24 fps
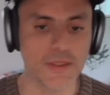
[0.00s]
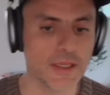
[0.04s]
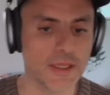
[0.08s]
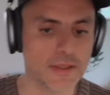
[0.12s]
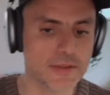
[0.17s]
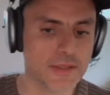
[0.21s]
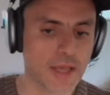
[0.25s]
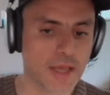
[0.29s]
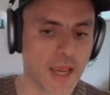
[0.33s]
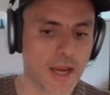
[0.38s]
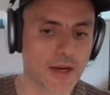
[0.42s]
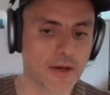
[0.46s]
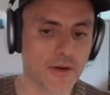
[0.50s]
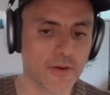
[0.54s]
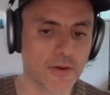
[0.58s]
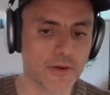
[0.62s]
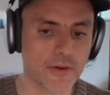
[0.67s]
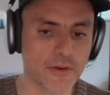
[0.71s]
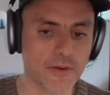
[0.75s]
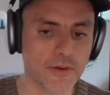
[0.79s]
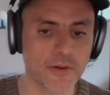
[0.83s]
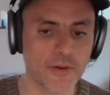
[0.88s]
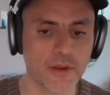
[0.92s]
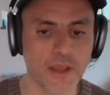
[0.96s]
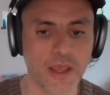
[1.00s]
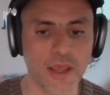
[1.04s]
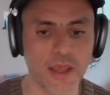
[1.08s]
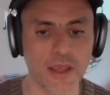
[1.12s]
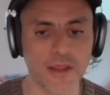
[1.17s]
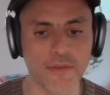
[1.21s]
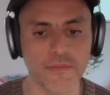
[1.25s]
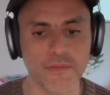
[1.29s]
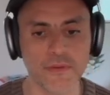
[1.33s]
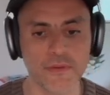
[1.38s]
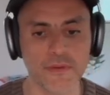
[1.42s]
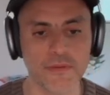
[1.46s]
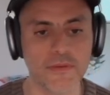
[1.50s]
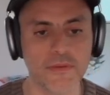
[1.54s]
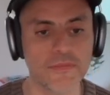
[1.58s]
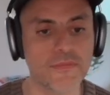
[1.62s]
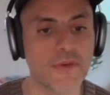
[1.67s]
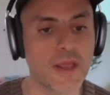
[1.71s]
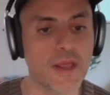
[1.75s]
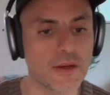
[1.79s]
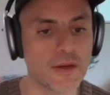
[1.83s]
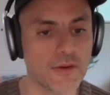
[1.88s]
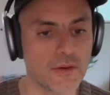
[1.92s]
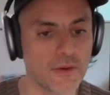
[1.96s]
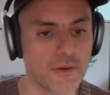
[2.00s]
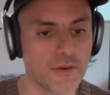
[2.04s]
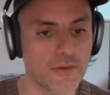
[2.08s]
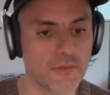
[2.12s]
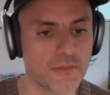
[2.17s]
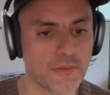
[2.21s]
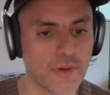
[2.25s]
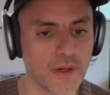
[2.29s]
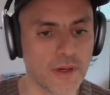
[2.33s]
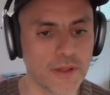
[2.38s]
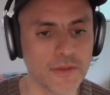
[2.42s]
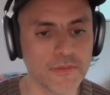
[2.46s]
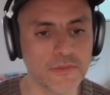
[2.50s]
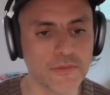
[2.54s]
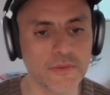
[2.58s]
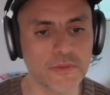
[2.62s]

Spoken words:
attacker and the defender, right?